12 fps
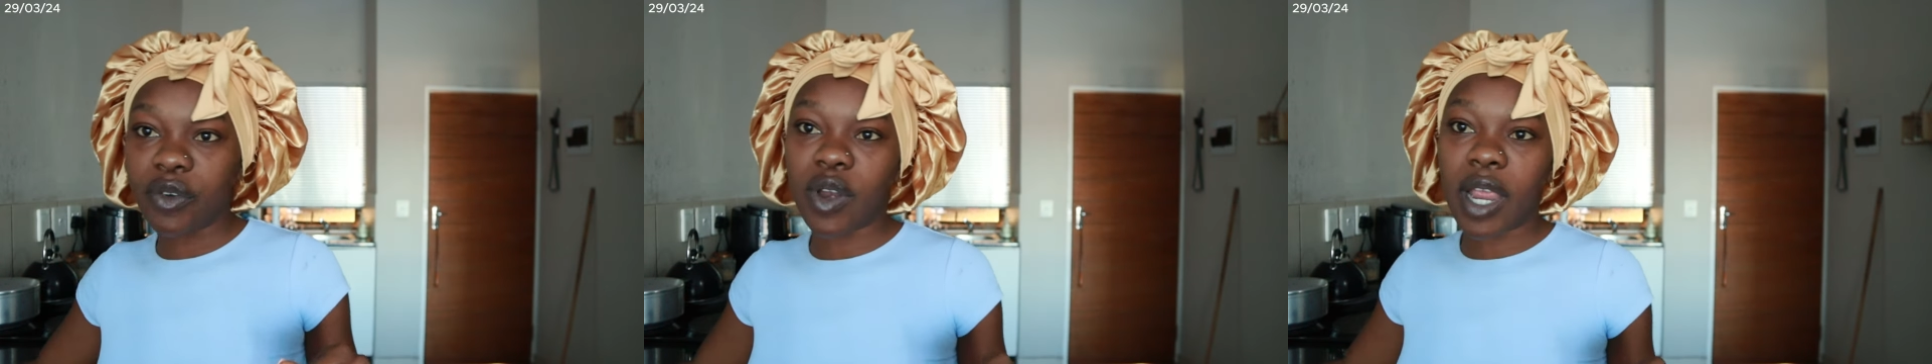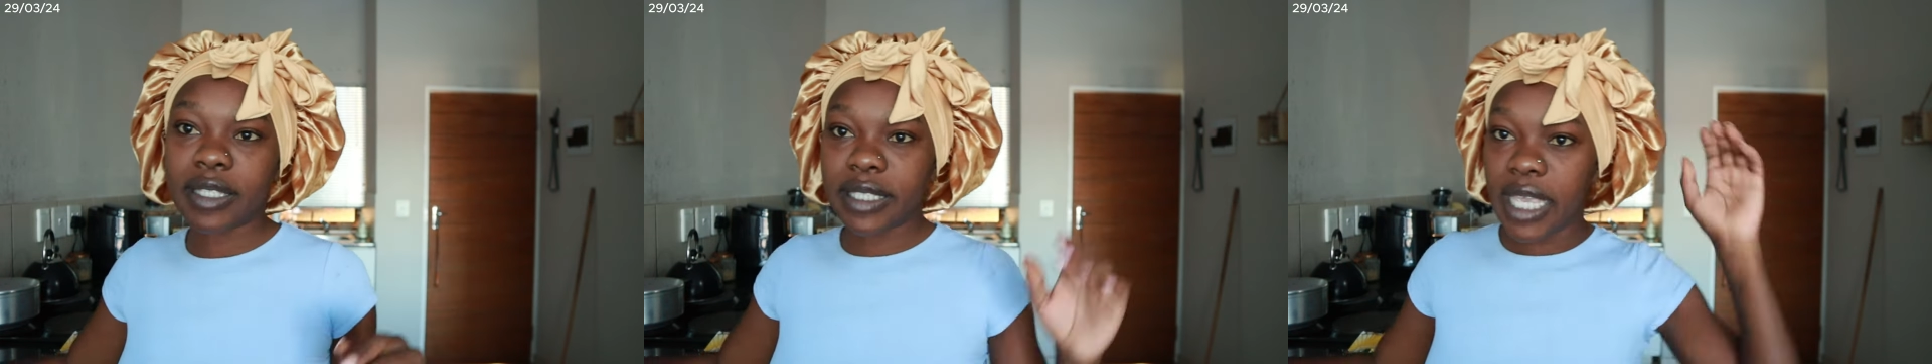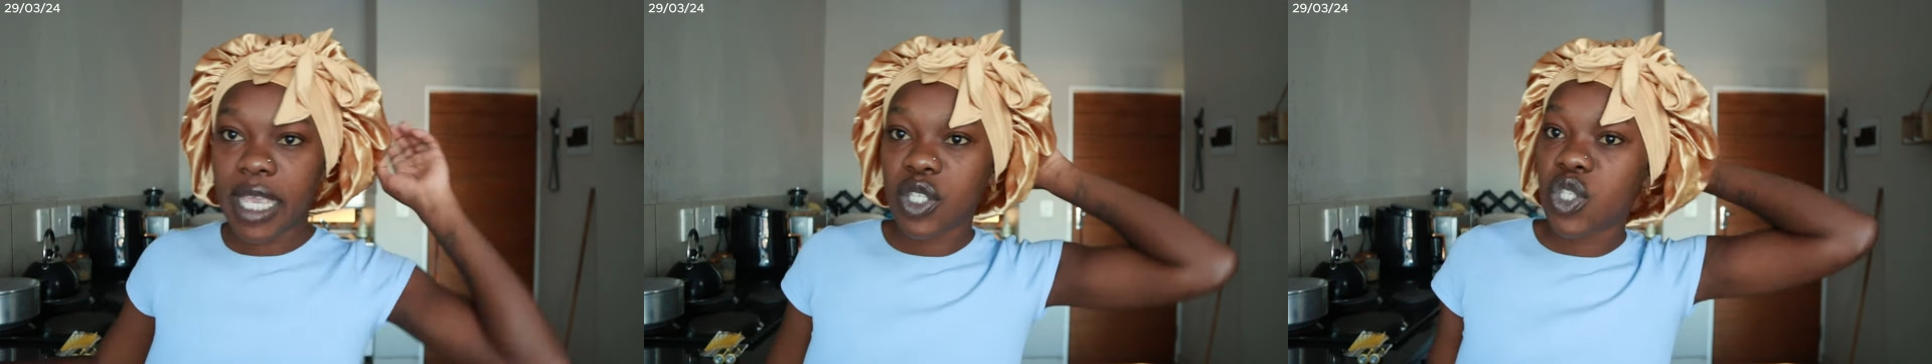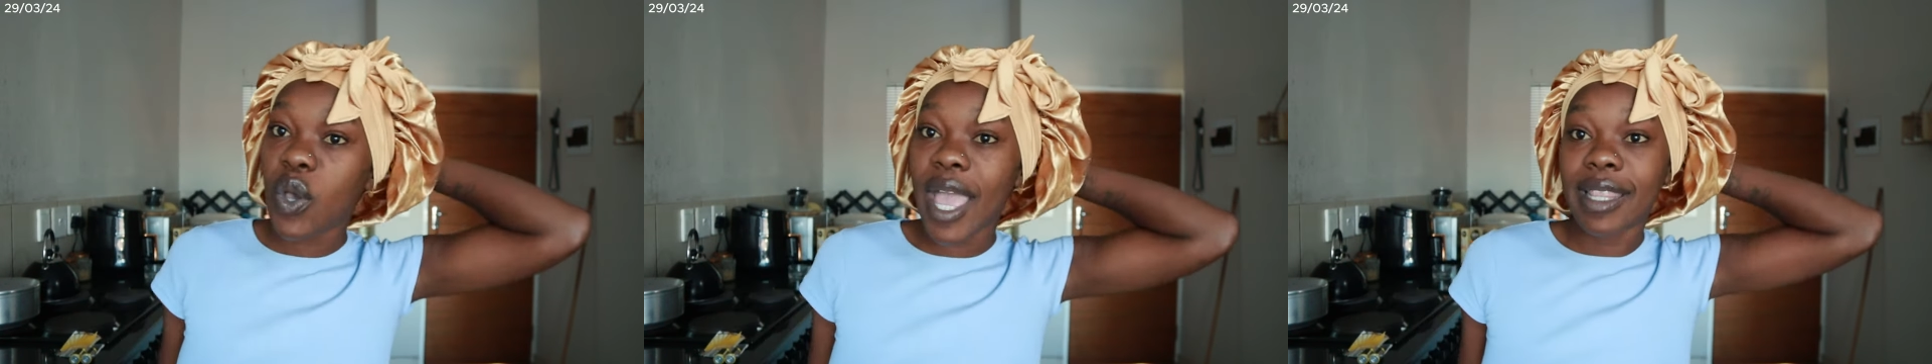ranting.
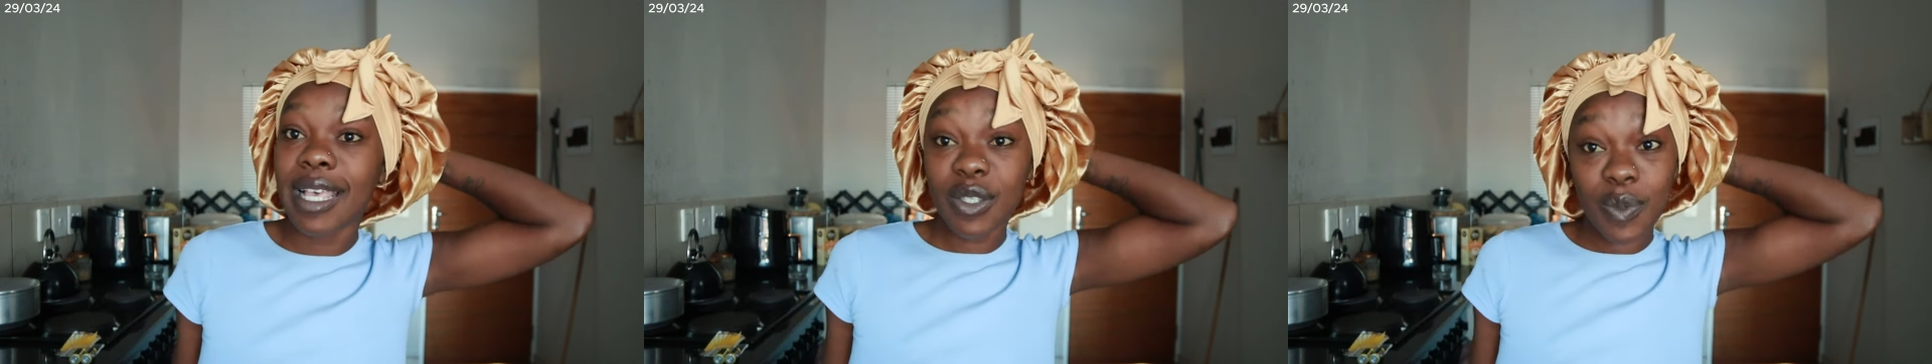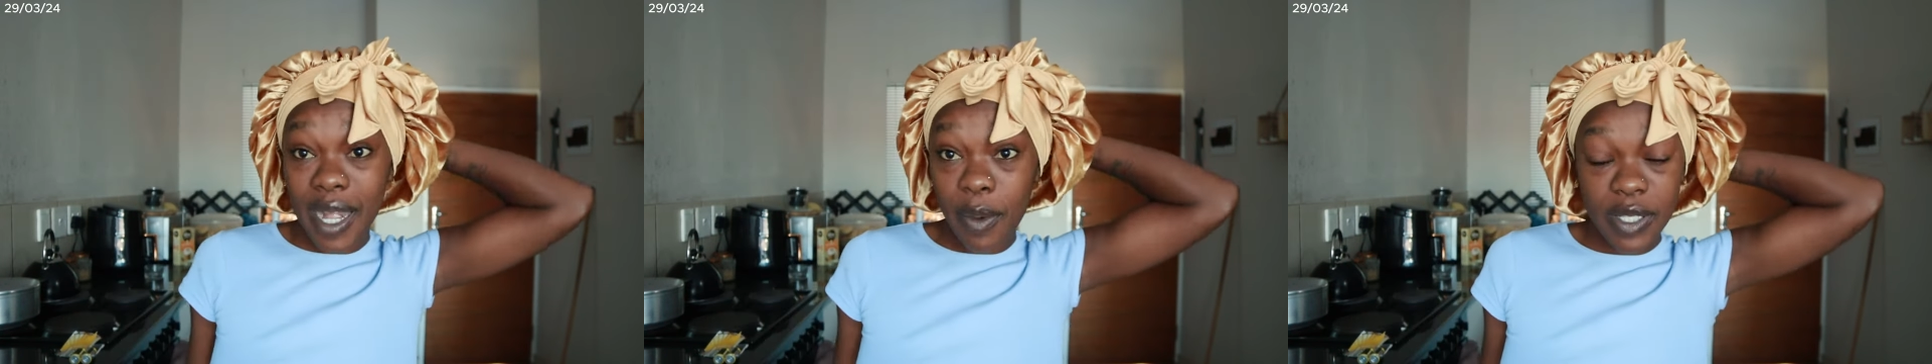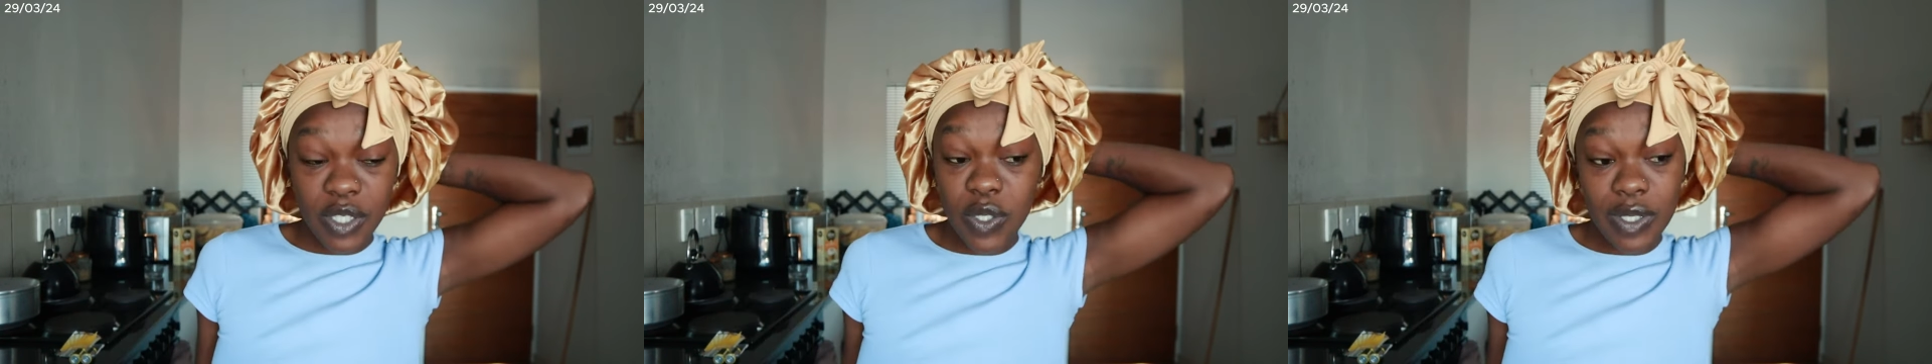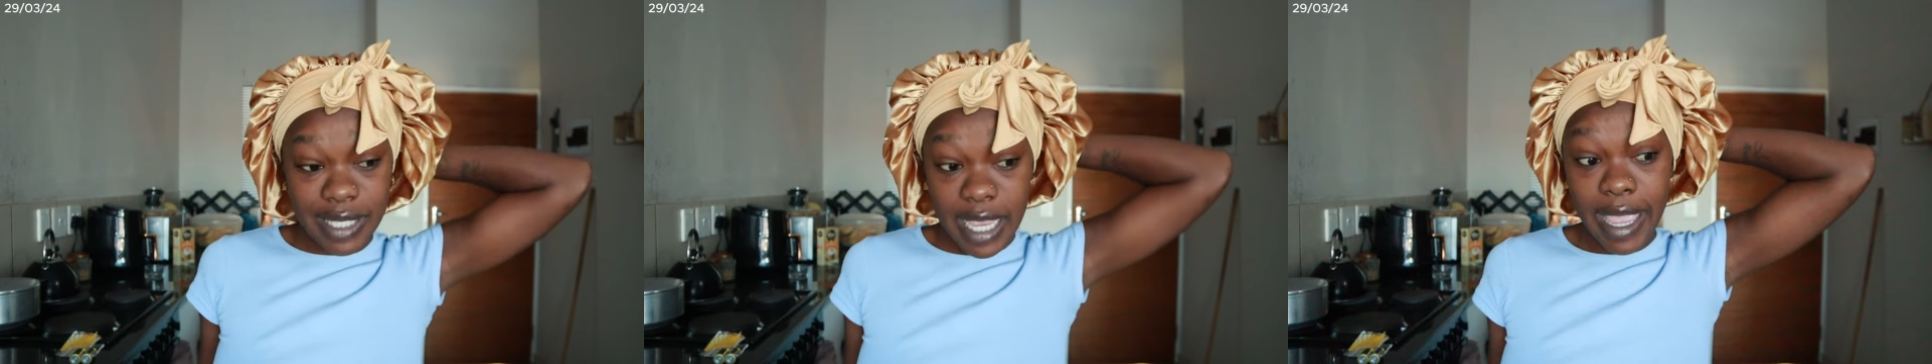So yeah, that's what I wanted
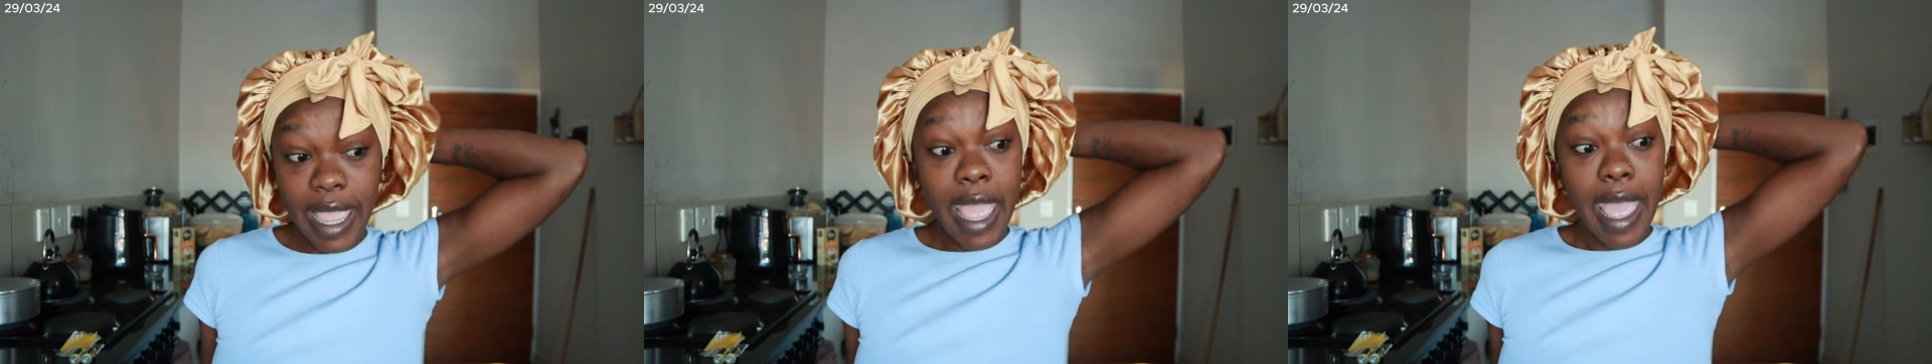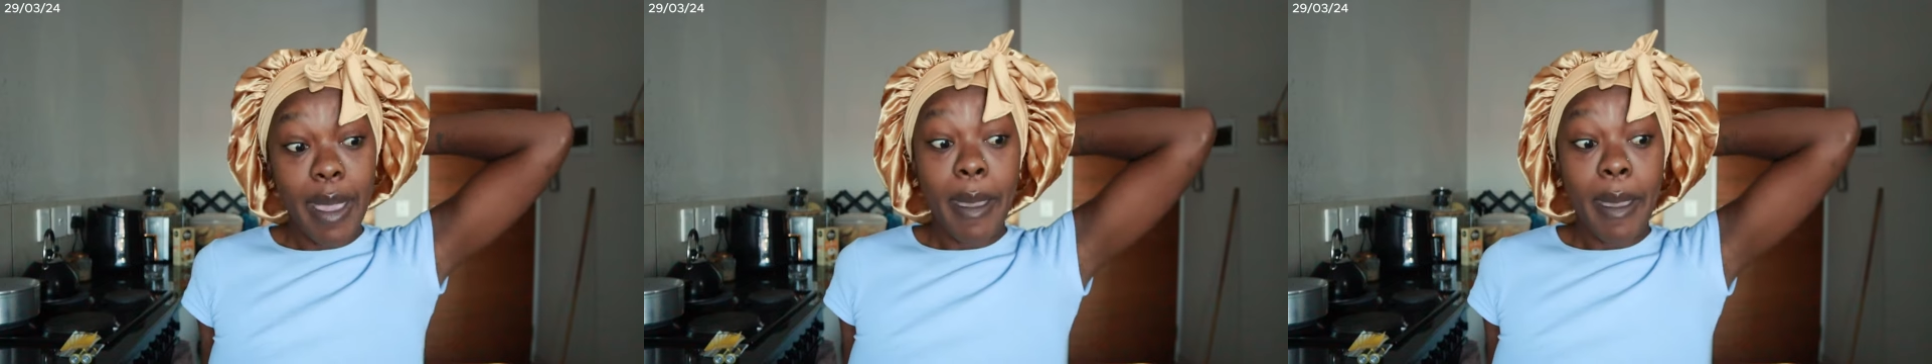to say.